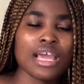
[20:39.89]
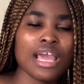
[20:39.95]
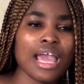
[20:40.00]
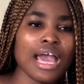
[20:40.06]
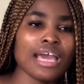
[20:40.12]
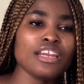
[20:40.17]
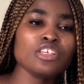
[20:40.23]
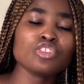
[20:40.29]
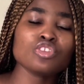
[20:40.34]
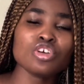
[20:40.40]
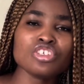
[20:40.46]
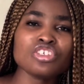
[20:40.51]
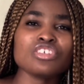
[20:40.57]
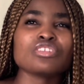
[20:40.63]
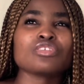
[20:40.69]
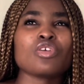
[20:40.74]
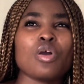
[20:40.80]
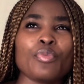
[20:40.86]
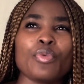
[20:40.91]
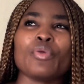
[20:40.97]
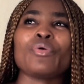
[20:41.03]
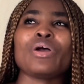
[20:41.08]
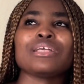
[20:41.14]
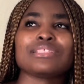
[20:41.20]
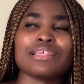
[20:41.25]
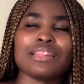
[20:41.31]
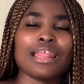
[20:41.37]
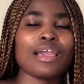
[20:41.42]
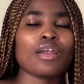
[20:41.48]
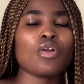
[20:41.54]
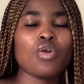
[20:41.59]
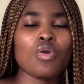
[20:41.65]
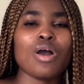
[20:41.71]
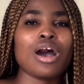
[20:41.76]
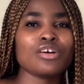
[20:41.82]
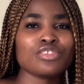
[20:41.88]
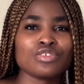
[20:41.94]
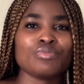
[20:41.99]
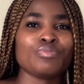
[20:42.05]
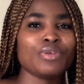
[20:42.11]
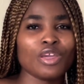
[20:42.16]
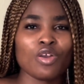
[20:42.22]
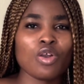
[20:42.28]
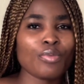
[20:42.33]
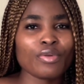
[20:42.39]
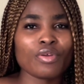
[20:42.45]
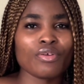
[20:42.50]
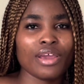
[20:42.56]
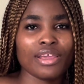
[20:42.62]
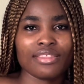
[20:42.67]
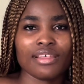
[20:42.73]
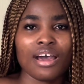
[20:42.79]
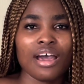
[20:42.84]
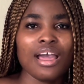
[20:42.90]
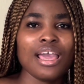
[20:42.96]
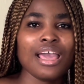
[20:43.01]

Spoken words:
and it's not just copywriting like, oh, how to be a copywriter.